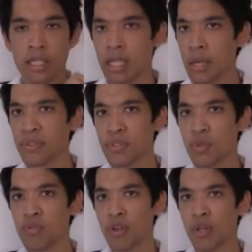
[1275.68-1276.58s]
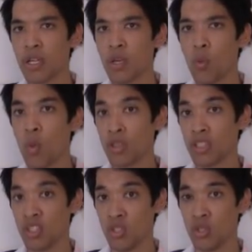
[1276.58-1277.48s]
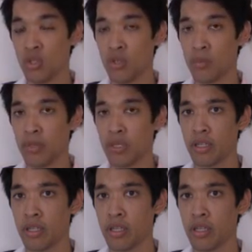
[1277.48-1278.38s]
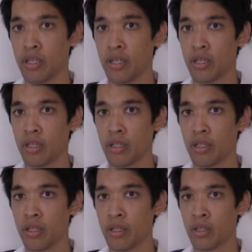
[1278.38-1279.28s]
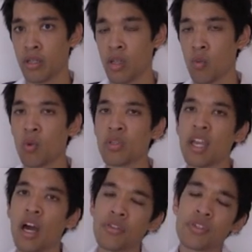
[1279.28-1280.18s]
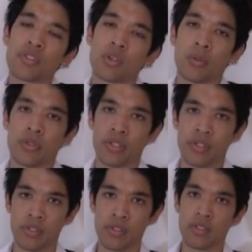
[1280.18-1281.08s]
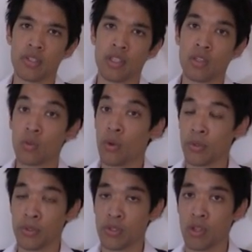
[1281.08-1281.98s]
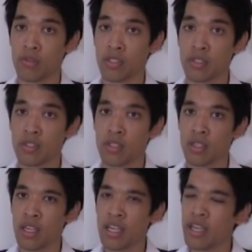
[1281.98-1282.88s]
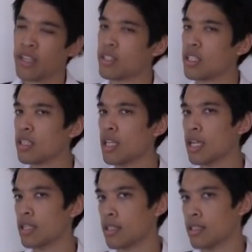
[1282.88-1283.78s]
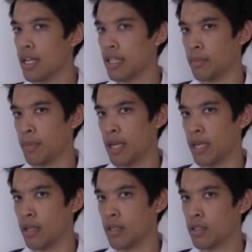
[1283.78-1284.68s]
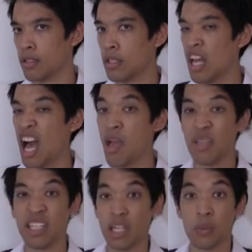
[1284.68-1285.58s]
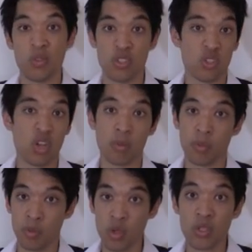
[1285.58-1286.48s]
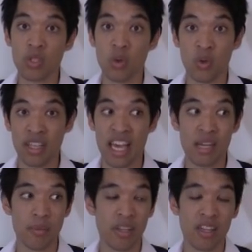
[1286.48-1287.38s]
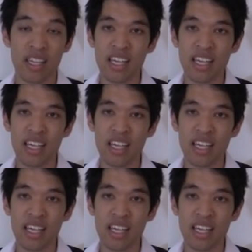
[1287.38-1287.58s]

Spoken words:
Now, it's all very well and good, but, well, the other soldiers in the royal service didn't like the tailor man. I mean, he was a top bloke and all that, but